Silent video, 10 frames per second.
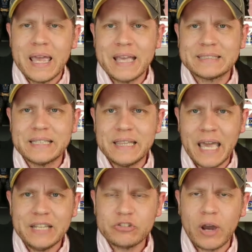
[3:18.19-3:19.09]
is
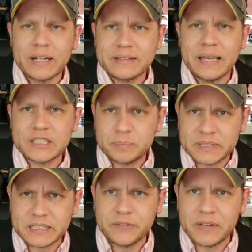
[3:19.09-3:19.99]
they try to take
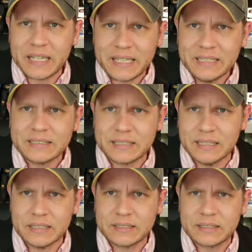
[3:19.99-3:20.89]
specific
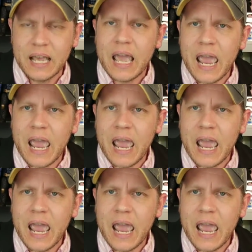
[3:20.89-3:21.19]
incidents